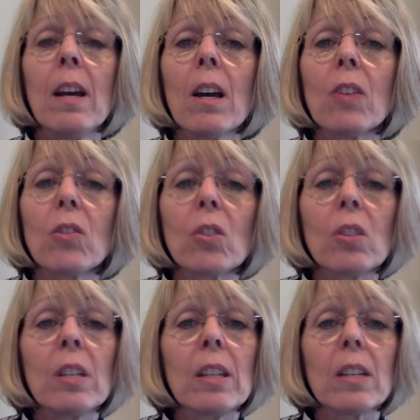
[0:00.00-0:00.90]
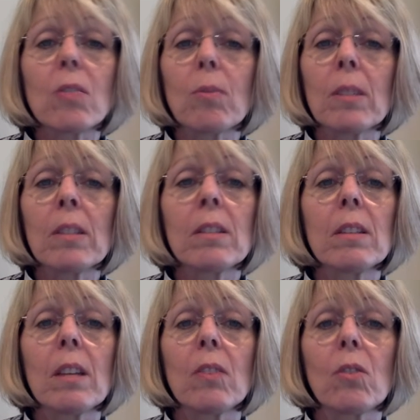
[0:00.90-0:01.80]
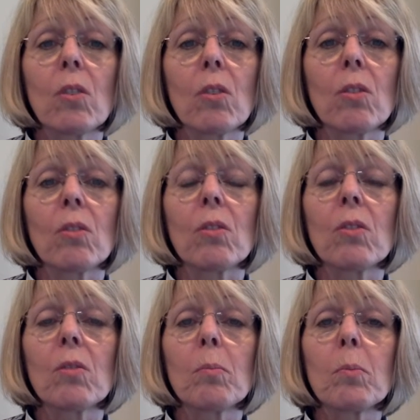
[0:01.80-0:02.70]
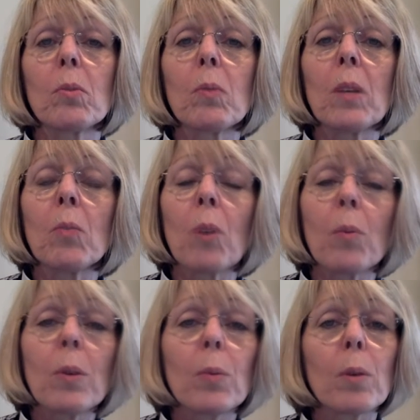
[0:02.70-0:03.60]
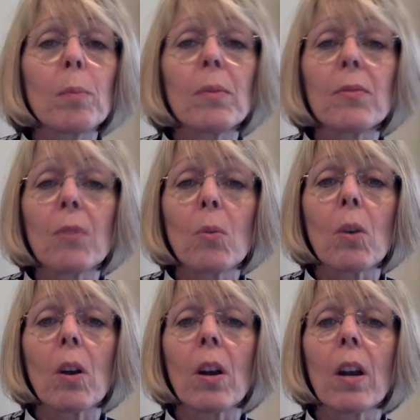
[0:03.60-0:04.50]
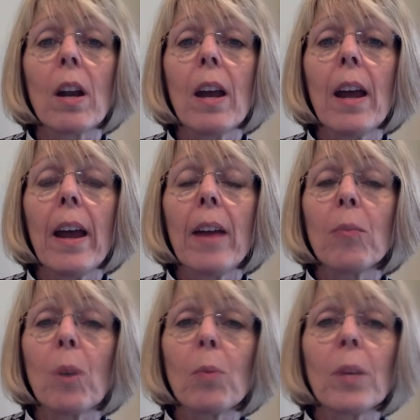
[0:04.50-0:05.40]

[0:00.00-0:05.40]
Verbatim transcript: a journey that twists and turns between what we were before and what